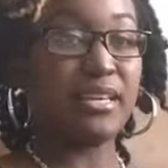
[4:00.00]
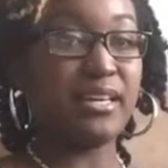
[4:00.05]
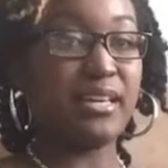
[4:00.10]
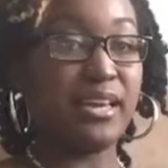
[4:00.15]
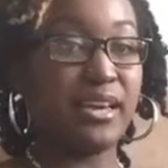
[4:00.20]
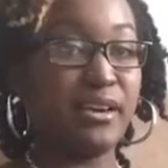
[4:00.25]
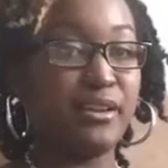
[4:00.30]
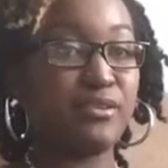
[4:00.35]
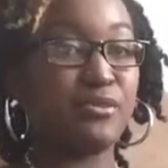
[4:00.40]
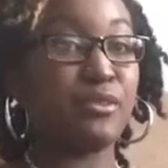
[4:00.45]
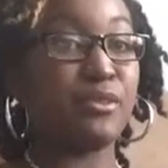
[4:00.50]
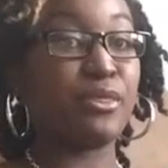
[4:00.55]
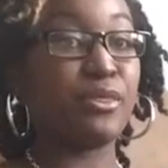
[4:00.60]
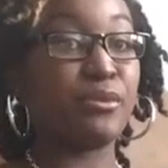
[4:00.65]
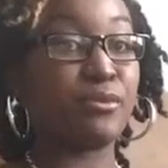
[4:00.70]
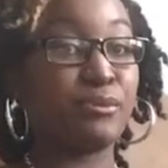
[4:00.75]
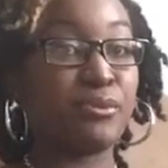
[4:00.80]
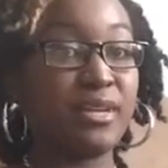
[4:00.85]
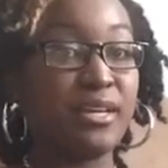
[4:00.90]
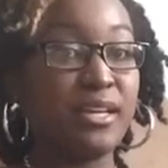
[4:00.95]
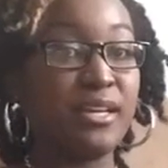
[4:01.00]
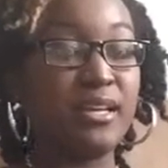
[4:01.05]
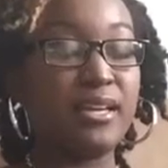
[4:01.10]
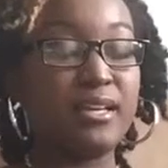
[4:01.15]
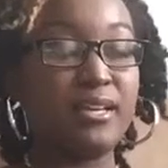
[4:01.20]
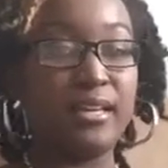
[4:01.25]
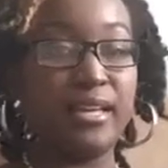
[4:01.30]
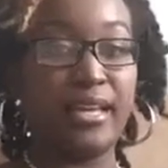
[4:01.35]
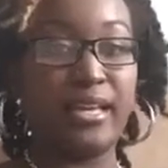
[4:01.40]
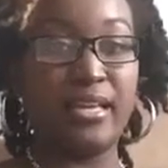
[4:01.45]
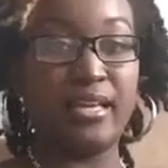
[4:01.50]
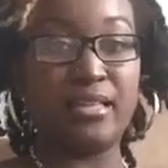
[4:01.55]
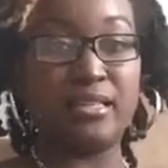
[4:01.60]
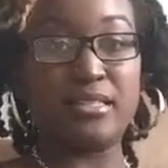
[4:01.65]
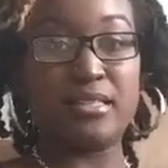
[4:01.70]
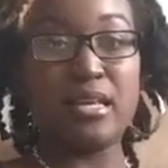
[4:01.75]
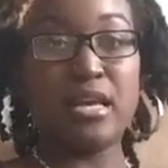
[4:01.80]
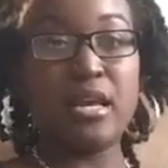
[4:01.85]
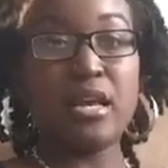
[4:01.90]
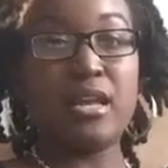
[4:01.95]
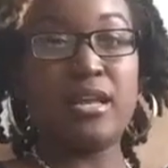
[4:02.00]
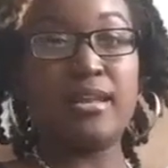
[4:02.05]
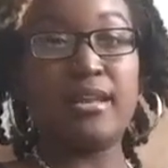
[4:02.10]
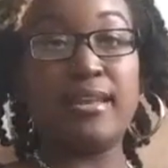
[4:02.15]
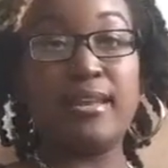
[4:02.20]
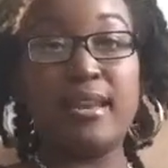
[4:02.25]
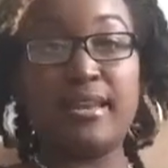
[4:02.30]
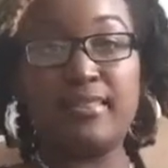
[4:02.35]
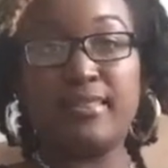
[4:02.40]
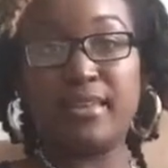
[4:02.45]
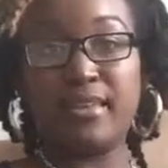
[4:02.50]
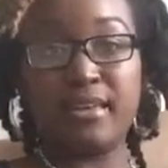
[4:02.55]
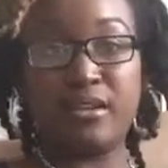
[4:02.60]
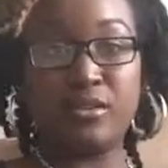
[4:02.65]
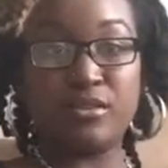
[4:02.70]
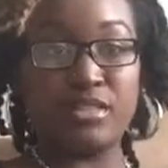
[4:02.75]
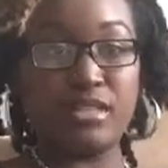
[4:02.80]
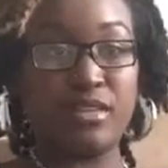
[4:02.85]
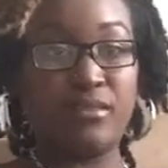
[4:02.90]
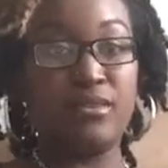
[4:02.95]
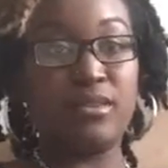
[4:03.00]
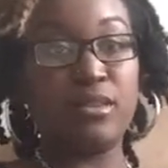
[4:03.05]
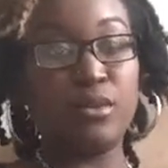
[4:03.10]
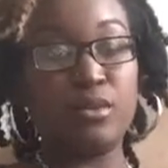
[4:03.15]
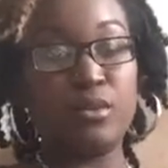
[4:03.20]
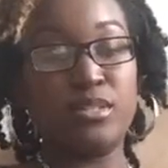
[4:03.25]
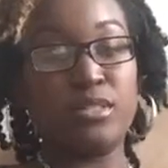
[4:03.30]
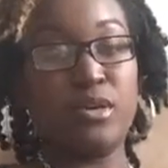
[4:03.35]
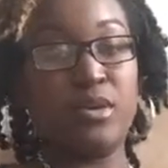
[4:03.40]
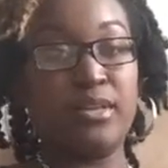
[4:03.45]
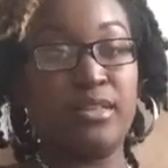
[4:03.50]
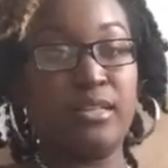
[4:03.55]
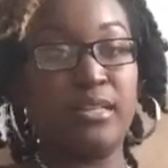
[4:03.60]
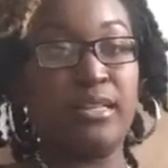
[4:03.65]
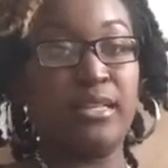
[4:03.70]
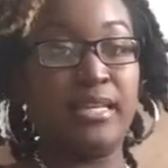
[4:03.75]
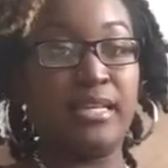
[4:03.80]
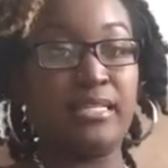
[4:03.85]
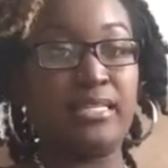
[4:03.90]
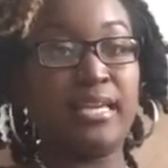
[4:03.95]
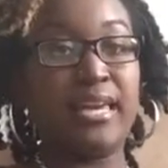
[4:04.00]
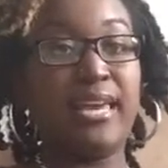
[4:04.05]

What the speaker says: get carrots for 3 days, nothing else, even though it's on the list.